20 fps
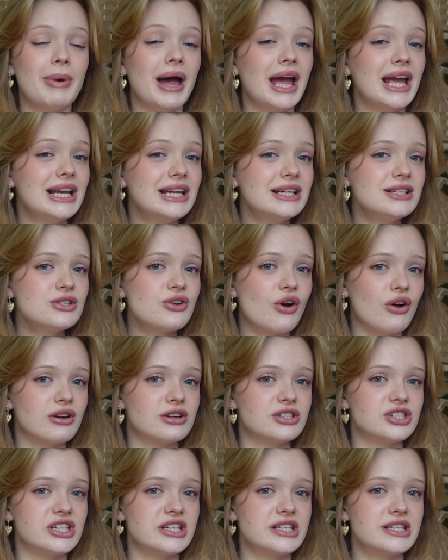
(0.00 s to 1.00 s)

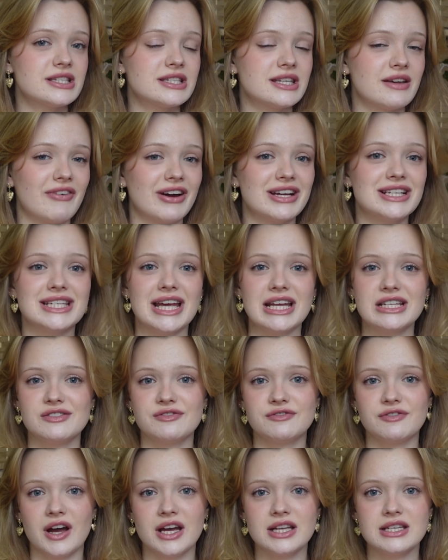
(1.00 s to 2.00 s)
Paleontologists have
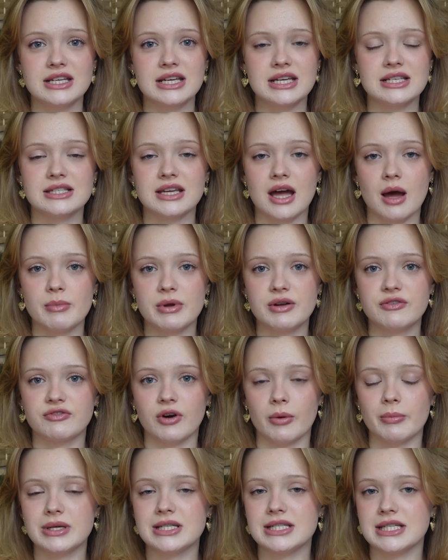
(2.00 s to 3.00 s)
identified it as coming
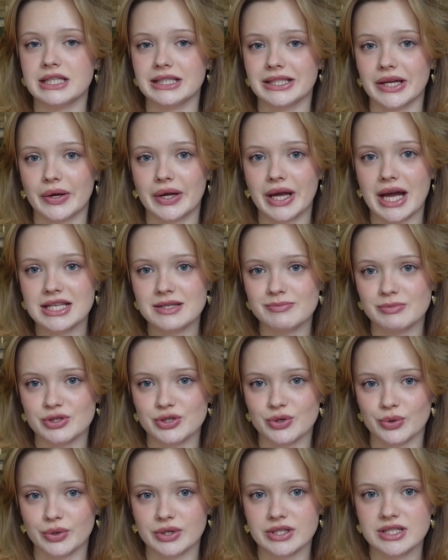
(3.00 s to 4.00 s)
from a
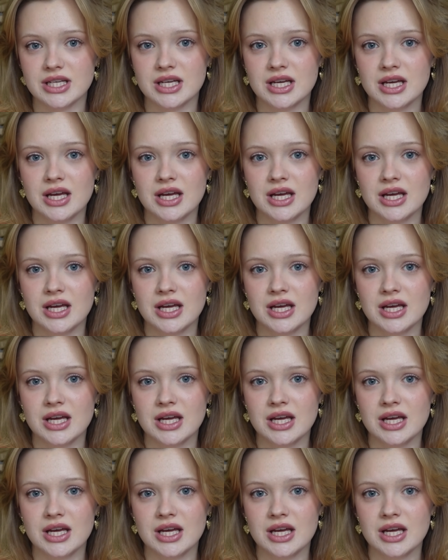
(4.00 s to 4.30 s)
ctenochasmatoid,